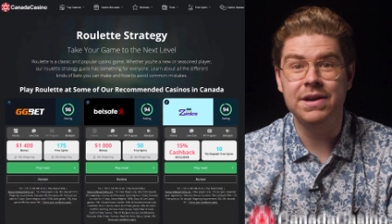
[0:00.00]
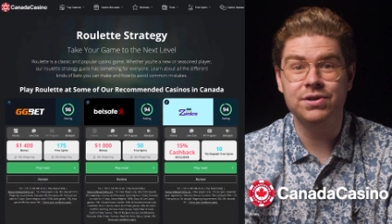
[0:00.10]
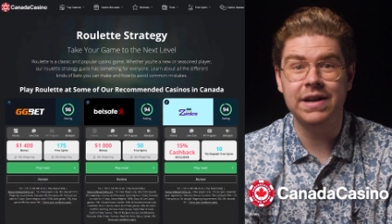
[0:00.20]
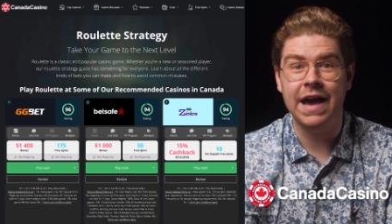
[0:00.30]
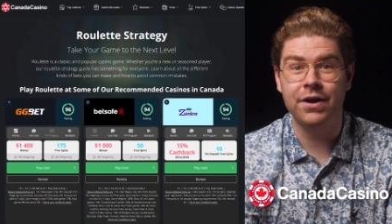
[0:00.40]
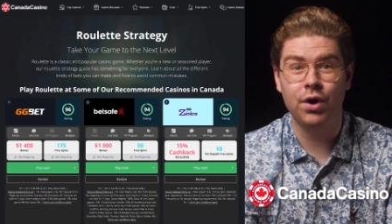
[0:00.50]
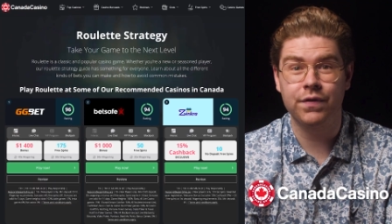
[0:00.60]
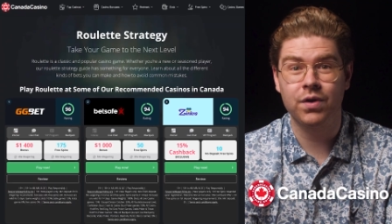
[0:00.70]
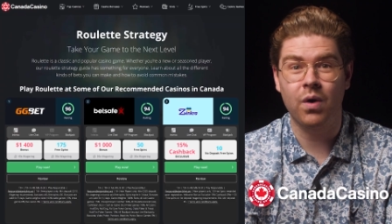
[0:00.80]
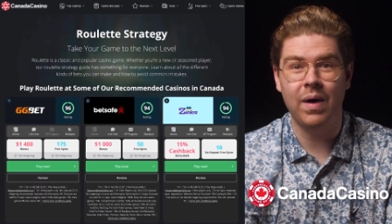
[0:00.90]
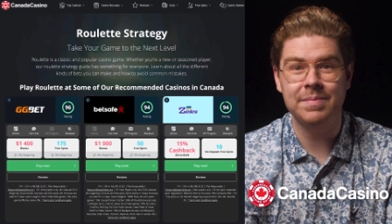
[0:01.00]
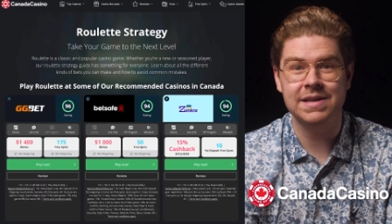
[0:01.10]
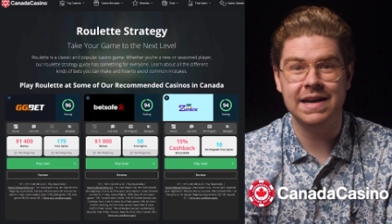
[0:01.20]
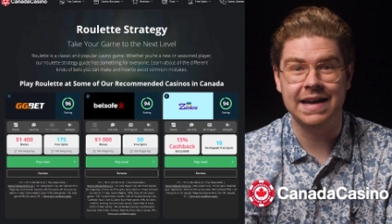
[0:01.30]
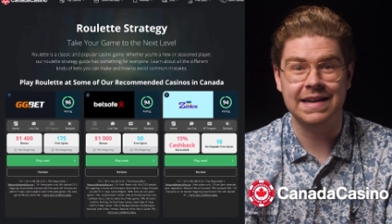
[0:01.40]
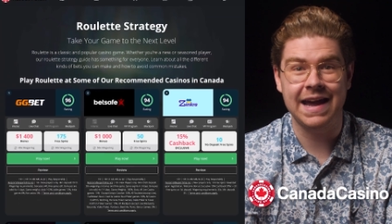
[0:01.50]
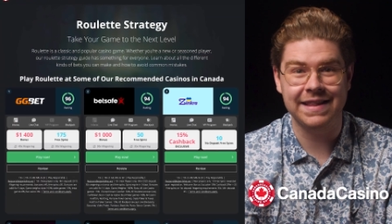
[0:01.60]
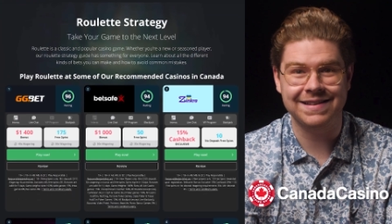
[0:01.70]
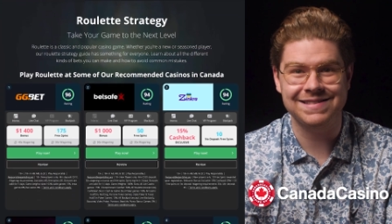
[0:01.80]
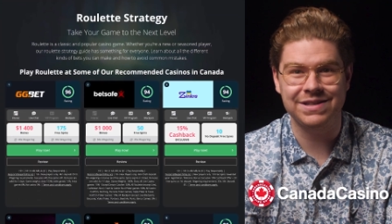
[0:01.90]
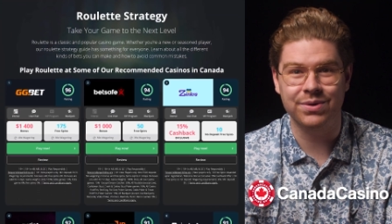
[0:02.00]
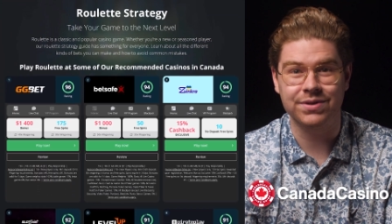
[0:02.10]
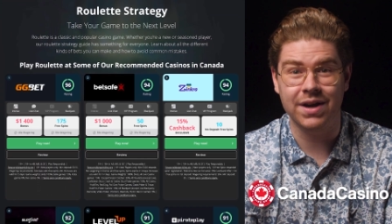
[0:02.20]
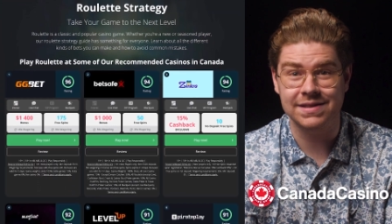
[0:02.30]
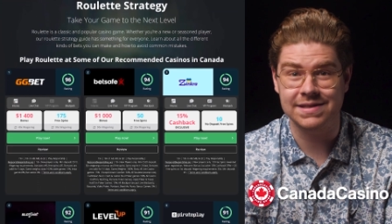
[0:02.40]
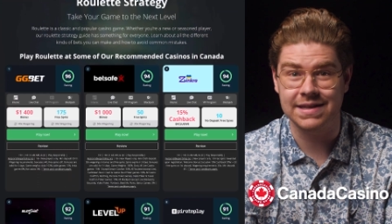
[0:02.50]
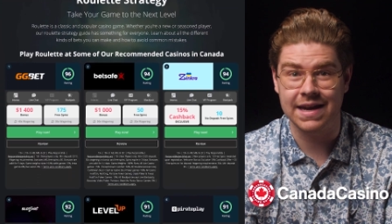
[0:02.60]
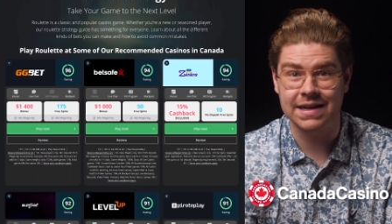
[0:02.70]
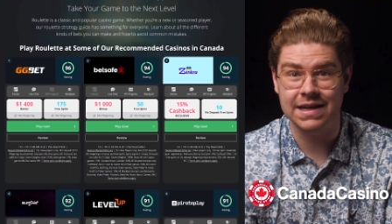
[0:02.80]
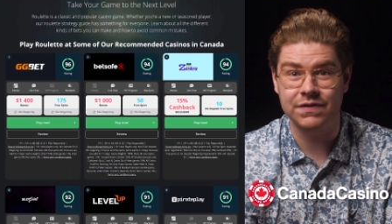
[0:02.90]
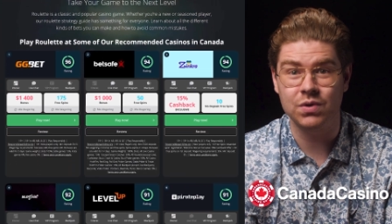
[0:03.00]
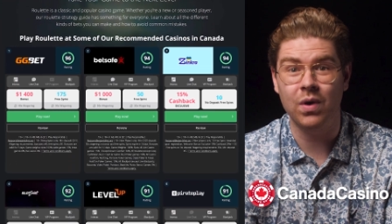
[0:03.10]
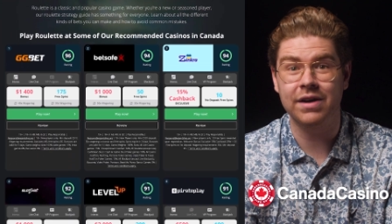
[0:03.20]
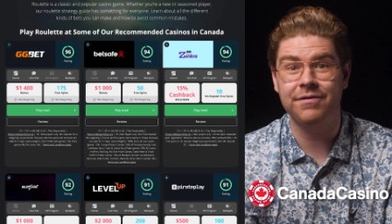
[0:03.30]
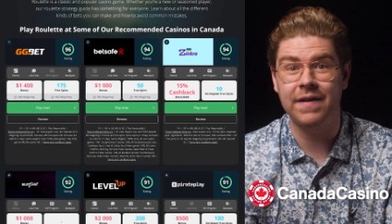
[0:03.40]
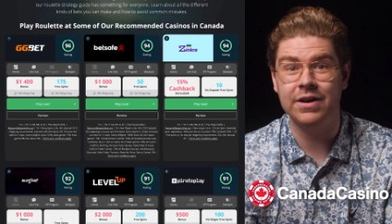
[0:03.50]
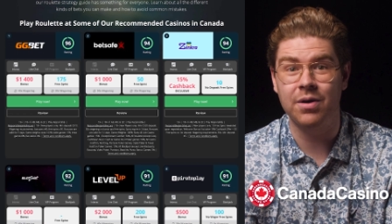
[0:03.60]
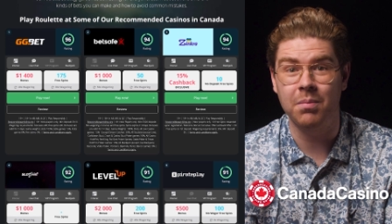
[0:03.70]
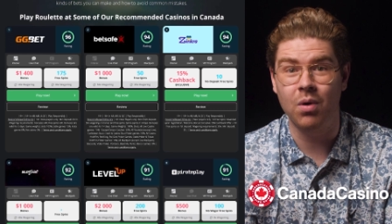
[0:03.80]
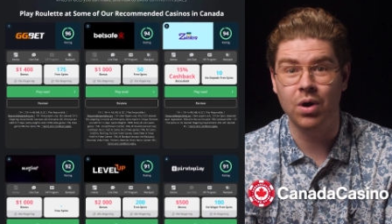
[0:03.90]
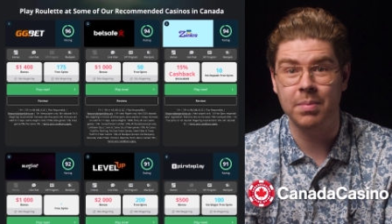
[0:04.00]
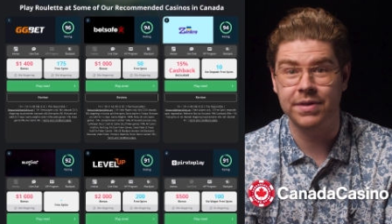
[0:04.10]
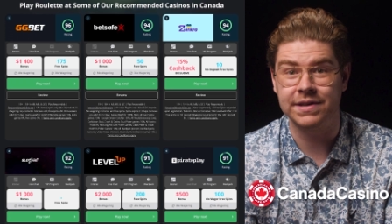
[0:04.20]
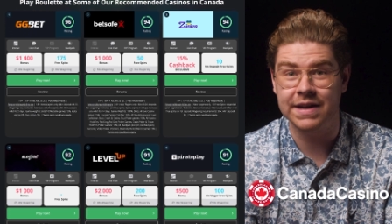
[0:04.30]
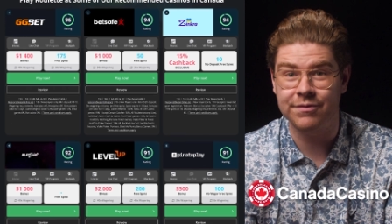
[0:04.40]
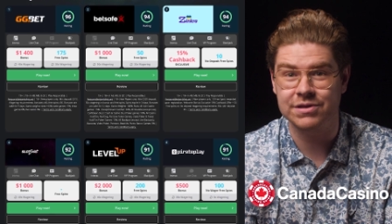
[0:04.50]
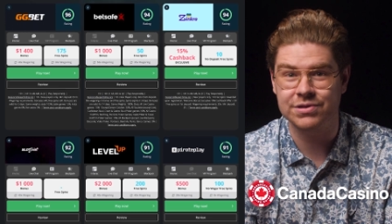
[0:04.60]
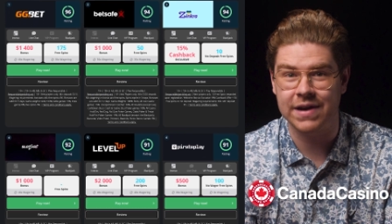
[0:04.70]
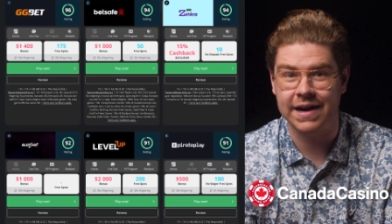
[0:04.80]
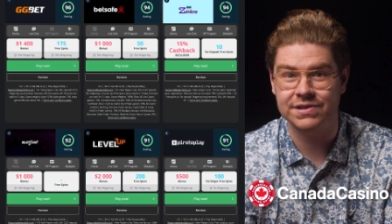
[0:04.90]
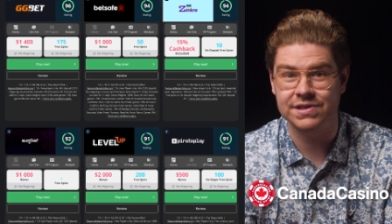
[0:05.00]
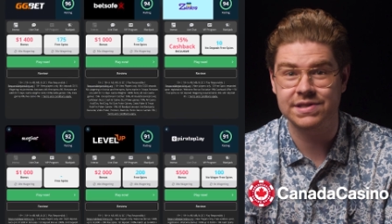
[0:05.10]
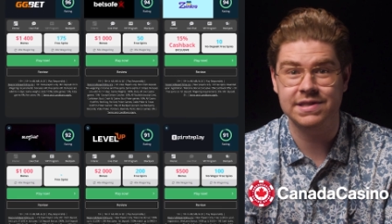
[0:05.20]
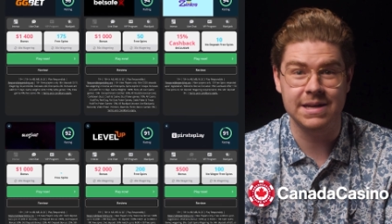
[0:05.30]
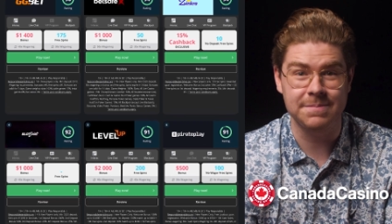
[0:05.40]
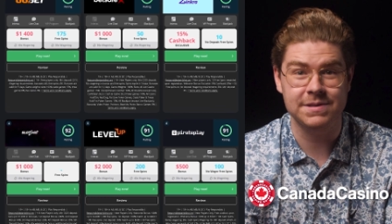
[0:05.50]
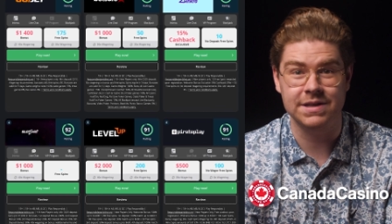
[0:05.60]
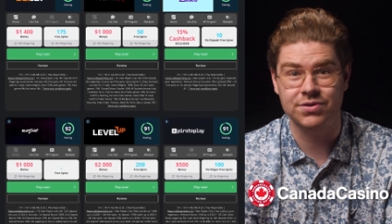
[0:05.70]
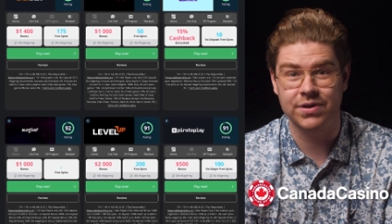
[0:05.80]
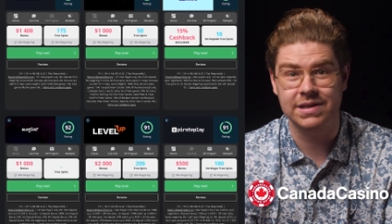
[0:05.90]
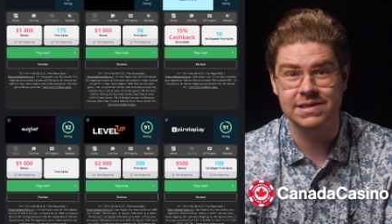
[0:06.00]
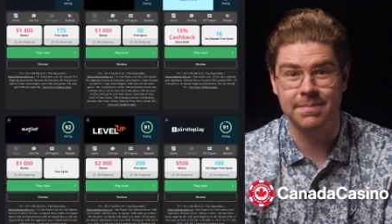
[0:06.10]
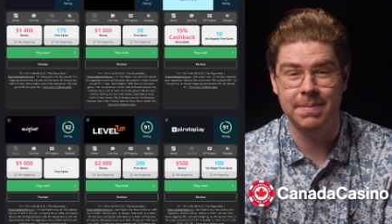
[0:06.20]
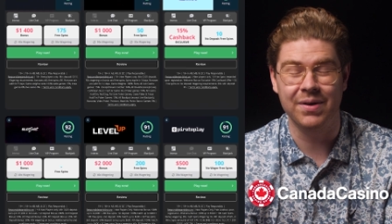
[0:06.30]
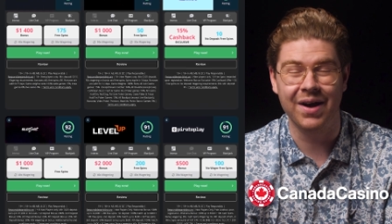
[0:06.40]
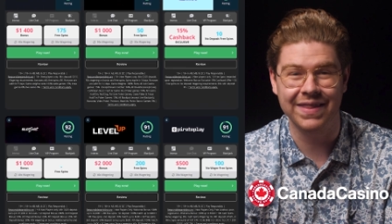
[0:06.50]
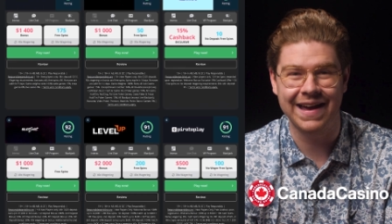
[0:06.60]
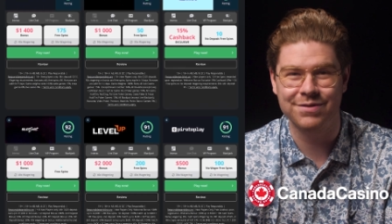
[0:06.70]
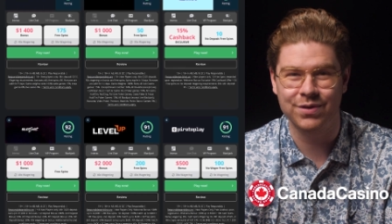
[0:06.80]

Make sure to head on over to our website at canadacasino.ca if you want to find out more about the different strategies, tips, and tricks about online